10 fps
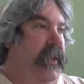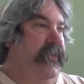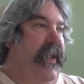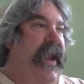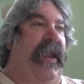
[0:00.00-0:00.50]

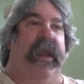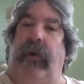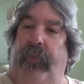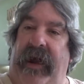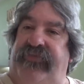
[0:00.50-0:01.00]
then I
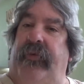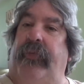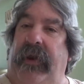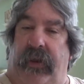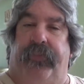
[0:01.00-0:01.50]
love watching
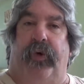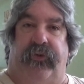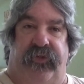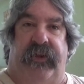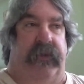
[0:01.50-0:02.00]
Wheel of
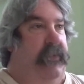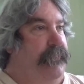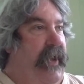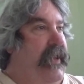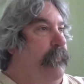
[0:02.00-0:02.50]
Fortune
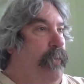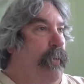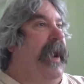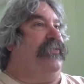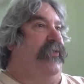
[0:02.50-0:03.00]
if I ever
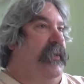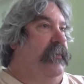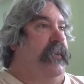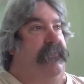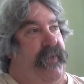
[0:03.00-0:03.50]
watch it
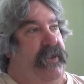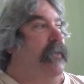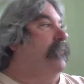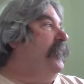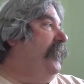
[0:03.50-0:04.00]
and if I
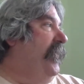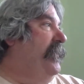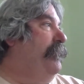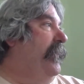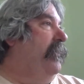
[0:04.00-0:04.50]
don't
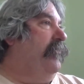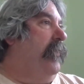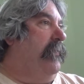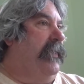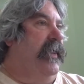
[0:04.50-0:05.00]
sleep
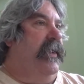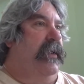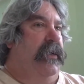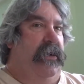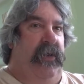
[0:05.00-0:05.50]
during it
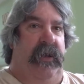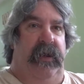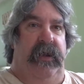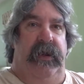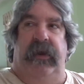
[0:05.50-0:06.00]

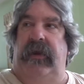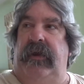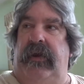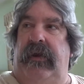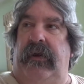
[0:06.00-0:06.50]

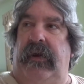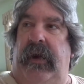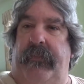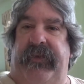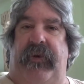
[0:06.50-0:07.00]
uh,
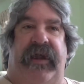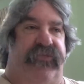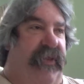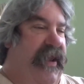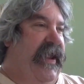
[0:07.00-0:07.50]
I'll be
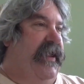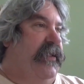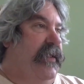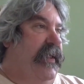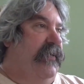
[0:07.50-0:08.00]
watching that
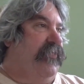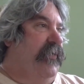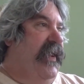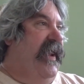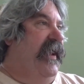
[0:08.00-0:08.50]
then after
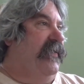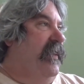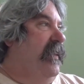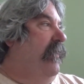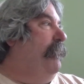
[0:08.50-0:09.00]
that
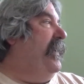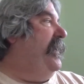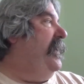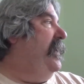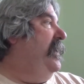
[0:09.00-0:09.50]
then I'll
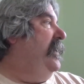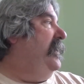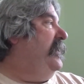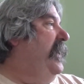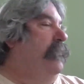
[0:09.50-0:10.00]
be
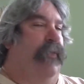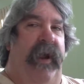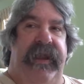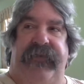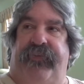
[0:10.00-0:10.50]
getting
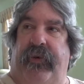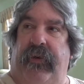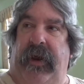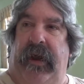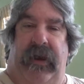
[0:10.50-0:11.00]
ready
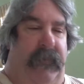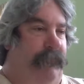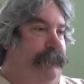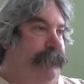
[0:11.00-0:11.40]
for um